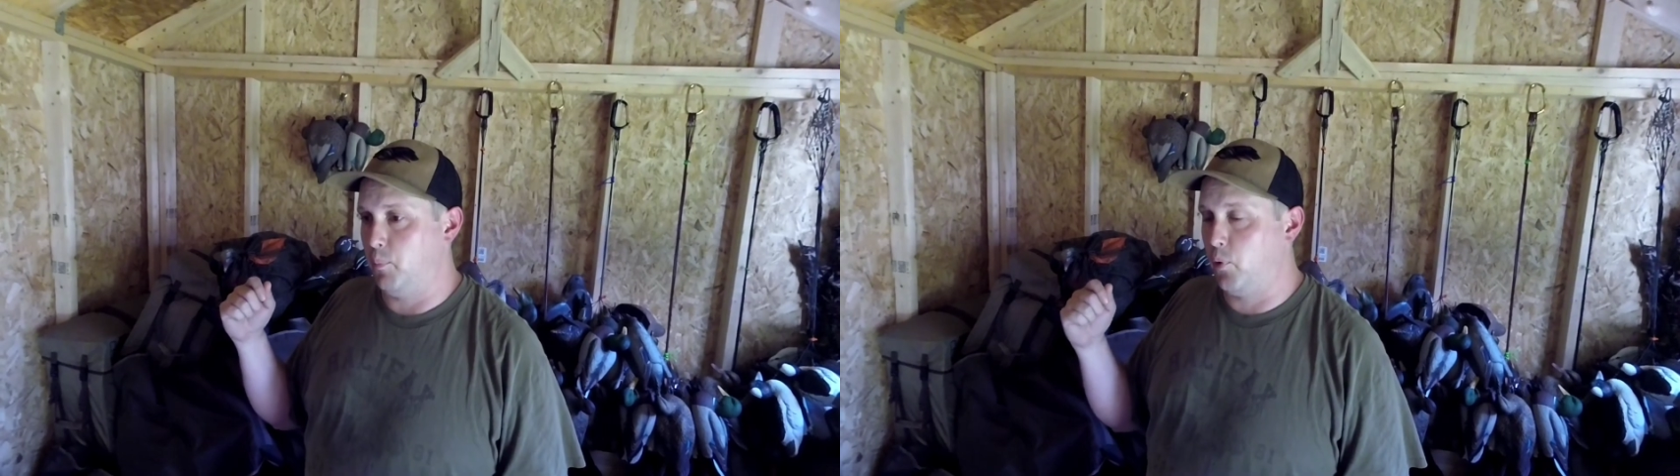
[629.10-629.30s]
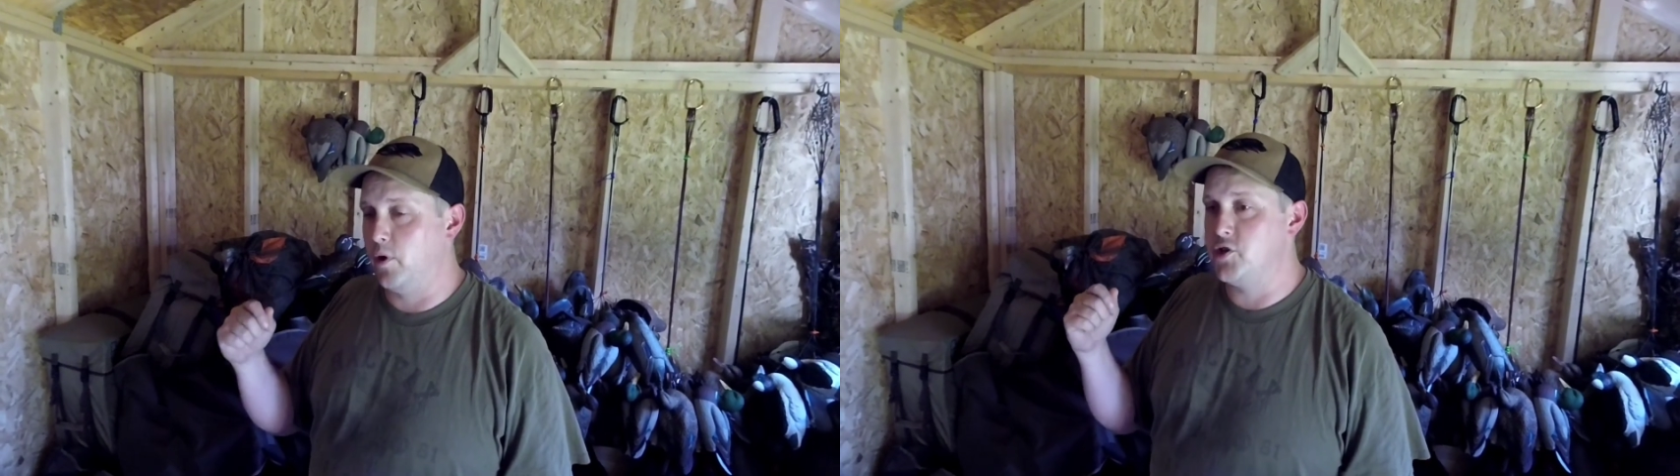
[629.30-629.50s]

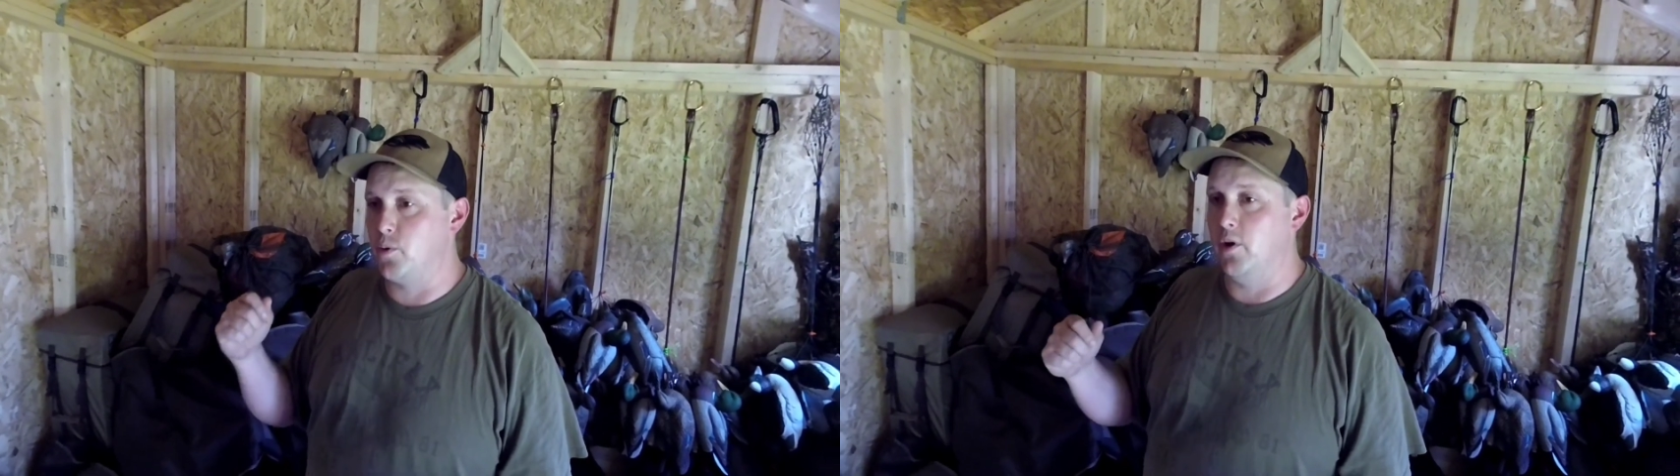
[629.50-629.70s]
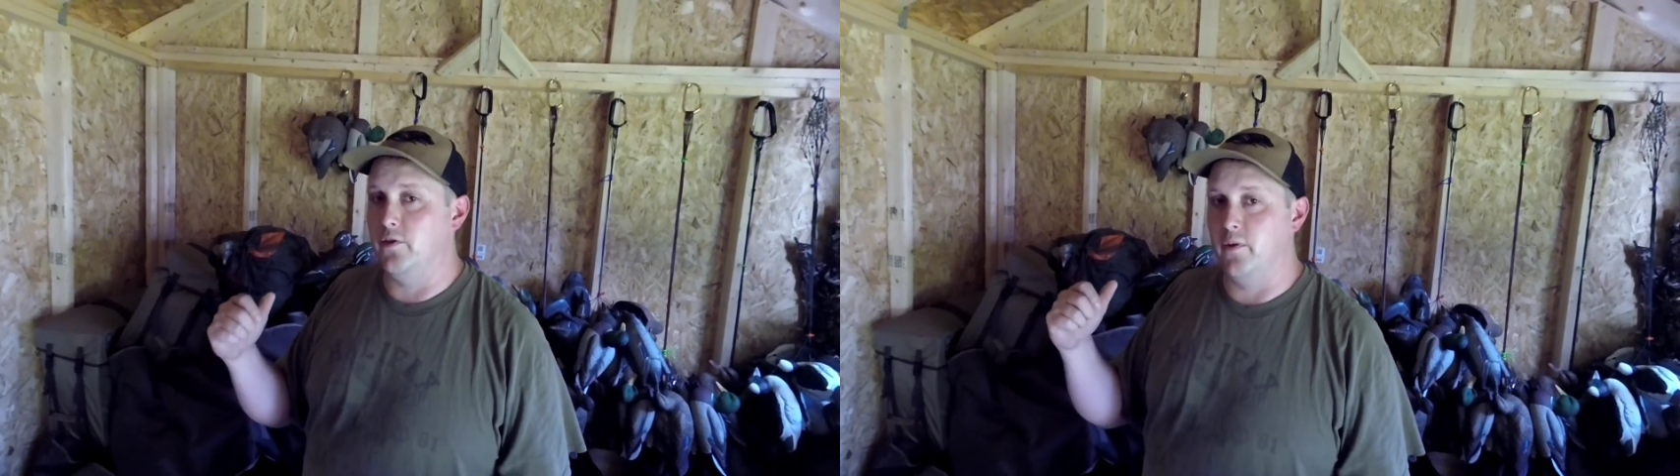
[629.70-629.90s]

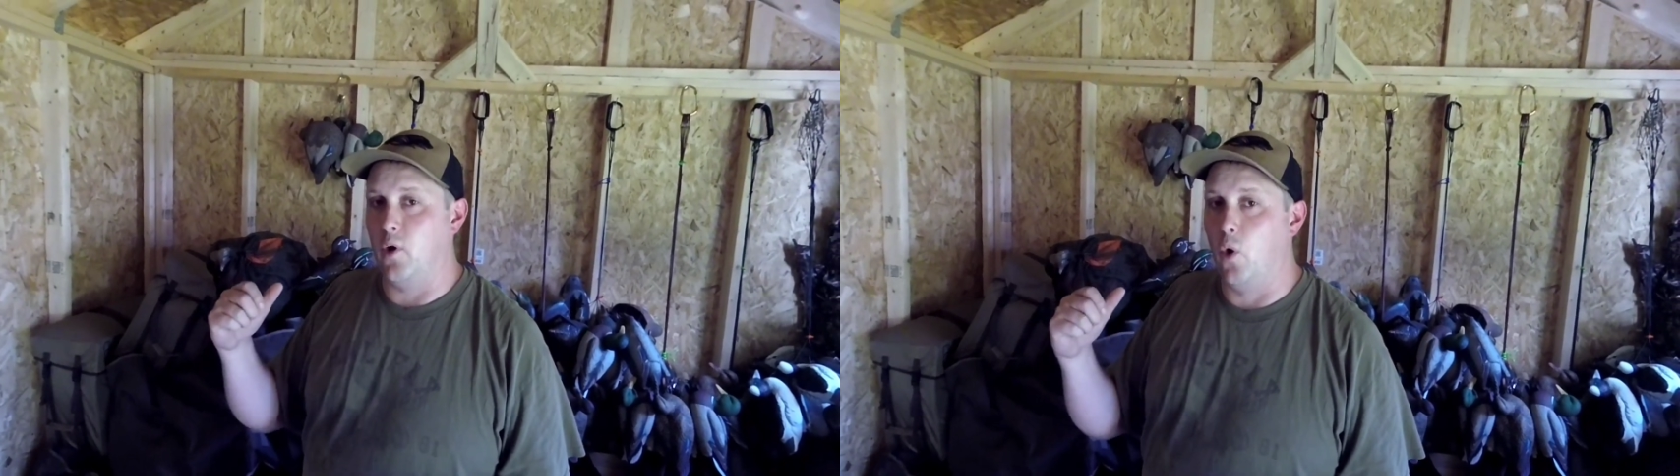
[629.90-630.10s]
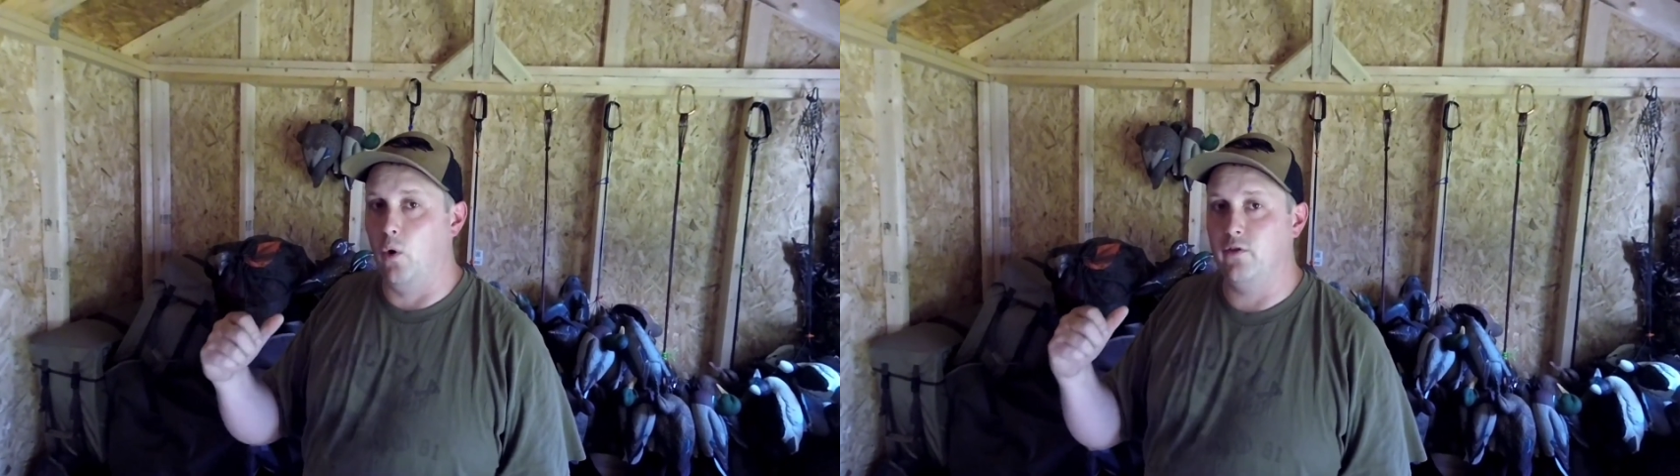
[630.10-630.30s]
pre-drilled
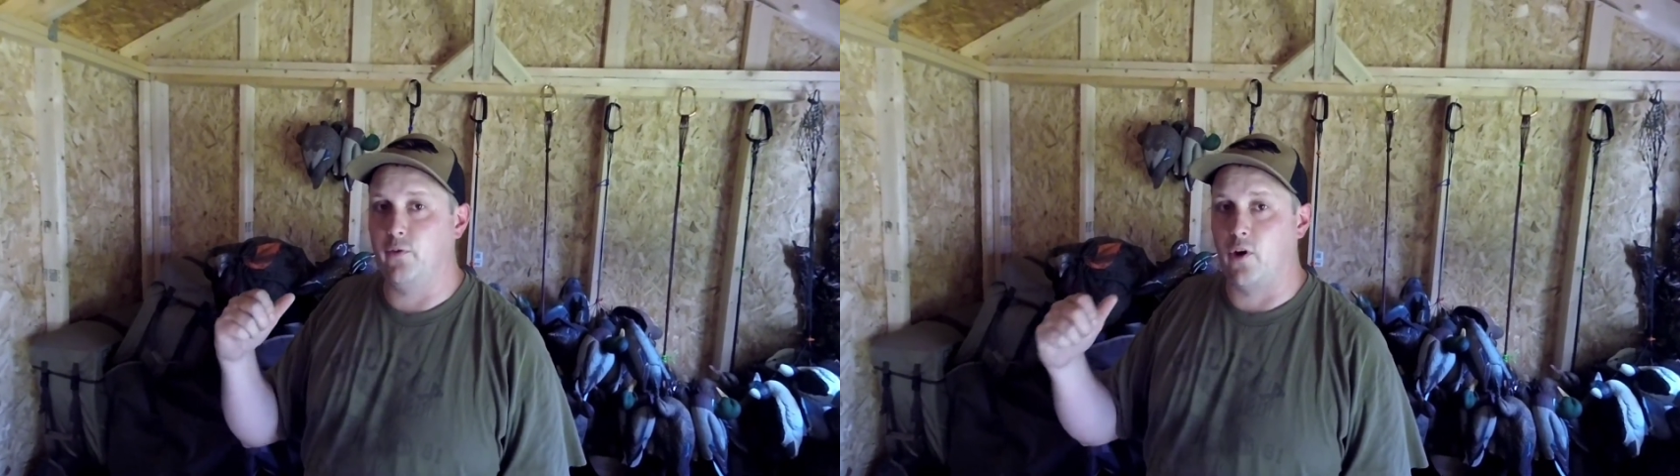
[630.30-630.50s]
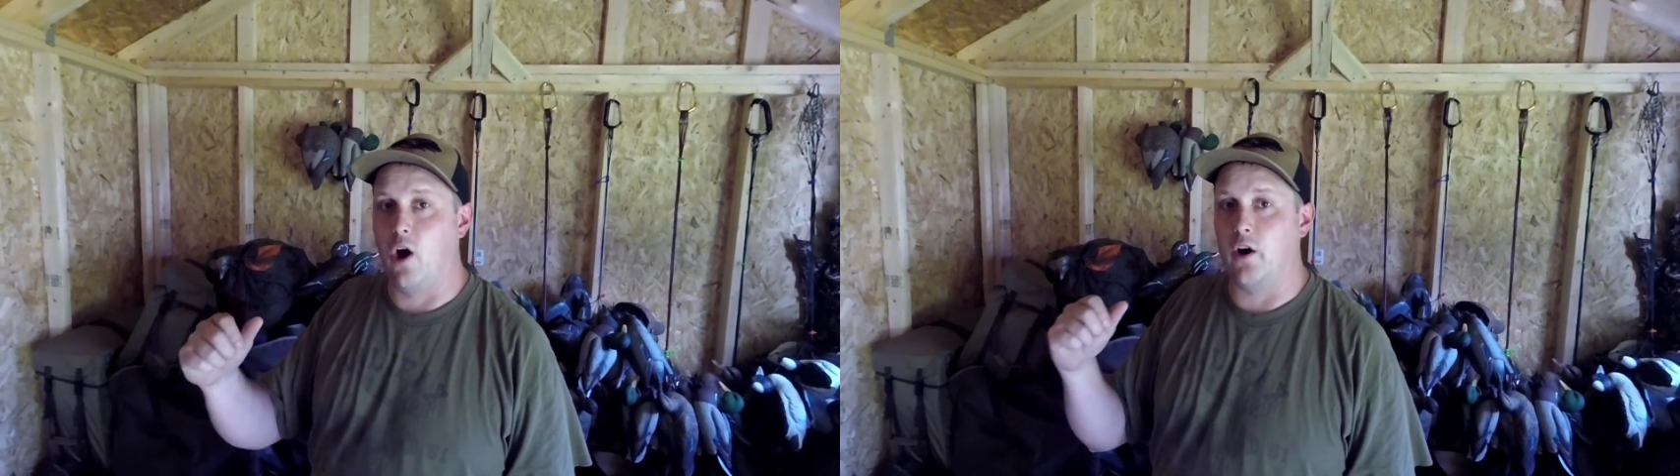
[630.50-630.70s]
holes
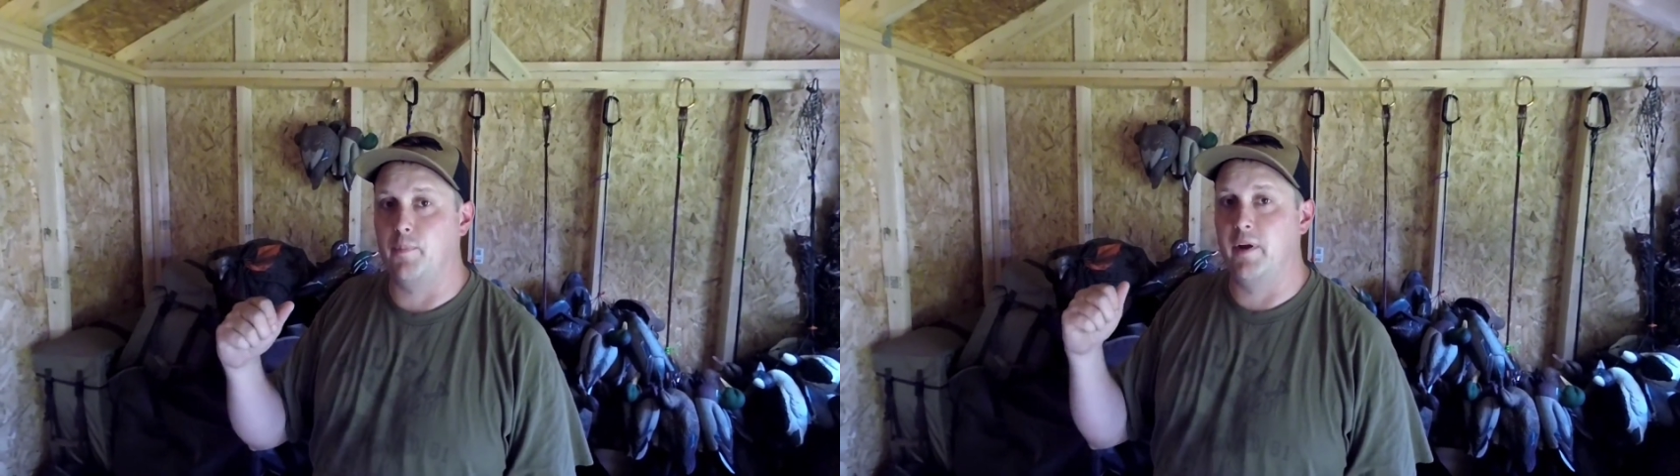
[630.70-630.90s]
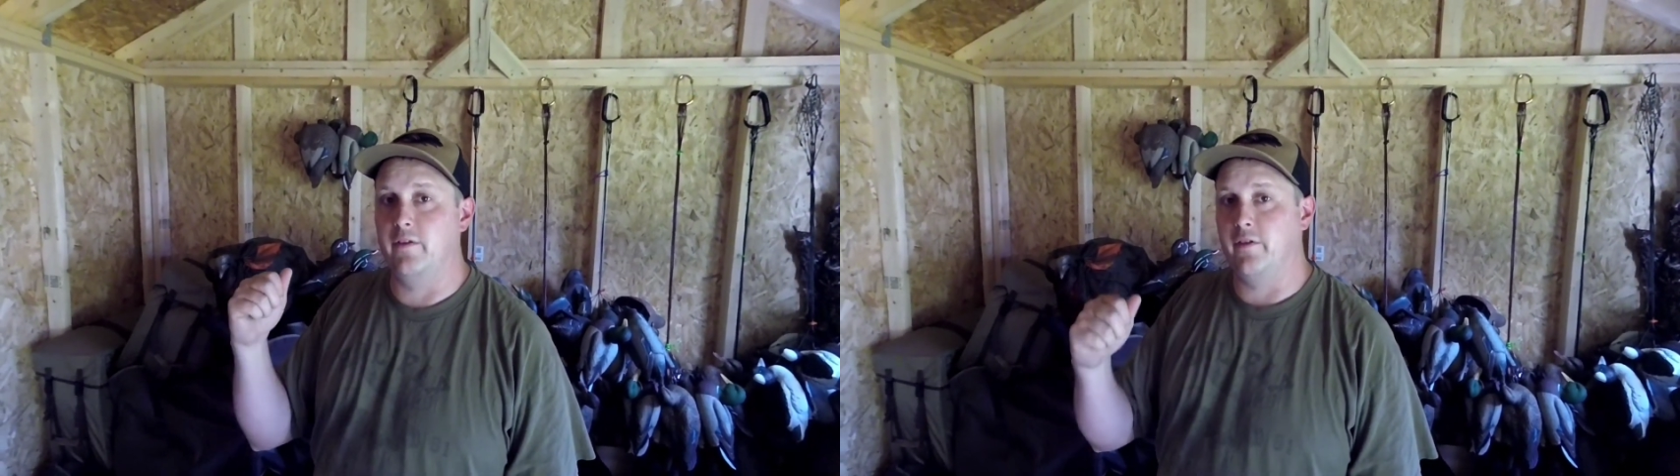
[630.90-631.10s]
for cotter
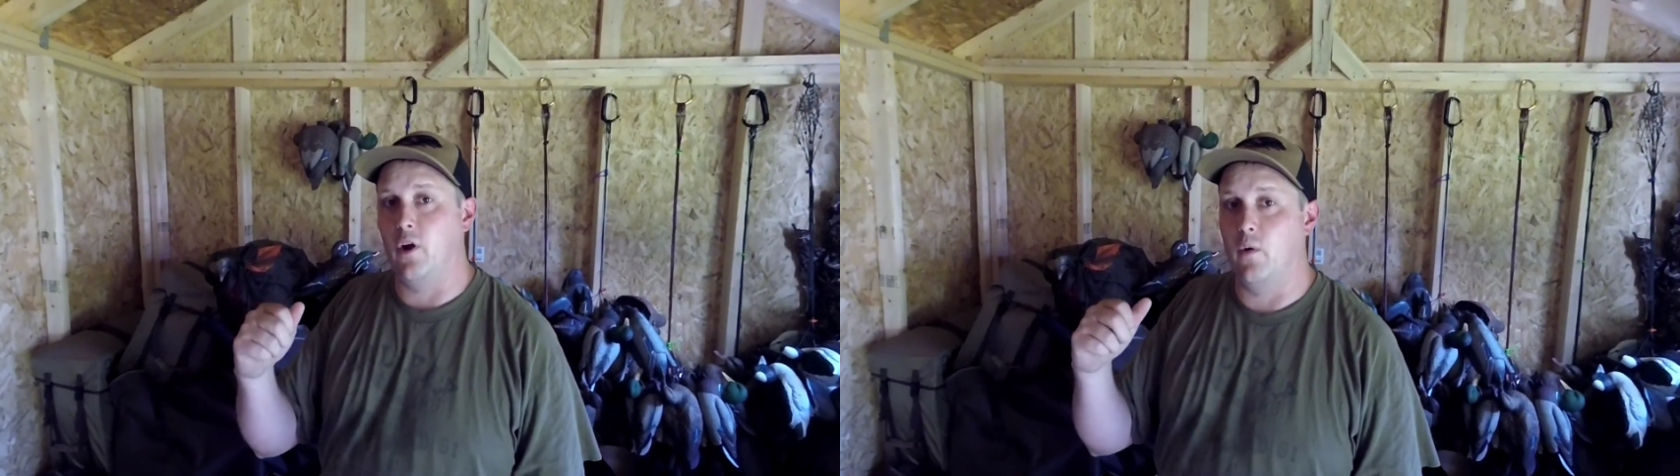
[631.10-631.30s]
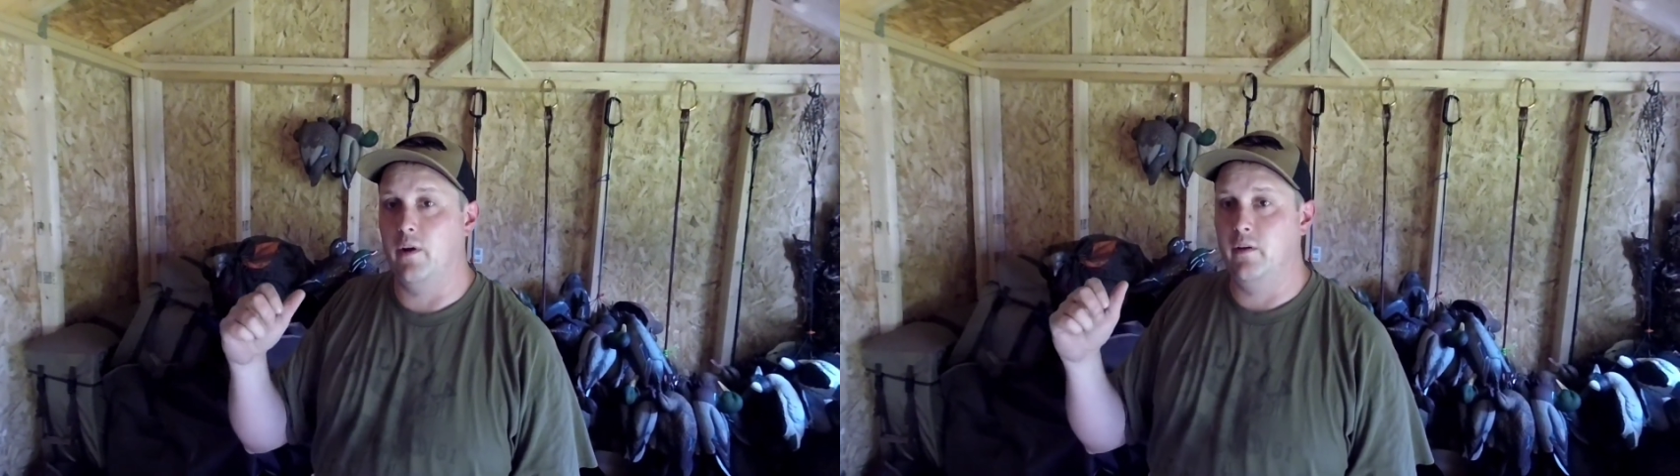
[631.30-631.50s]
pins to
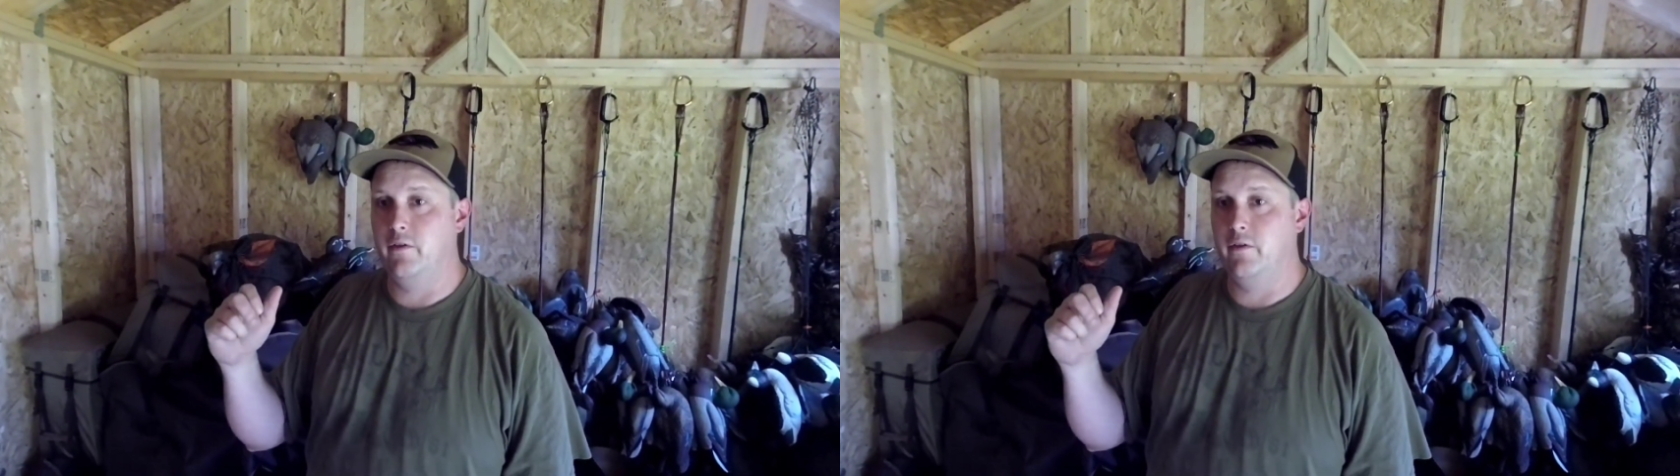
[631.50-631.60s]
go in,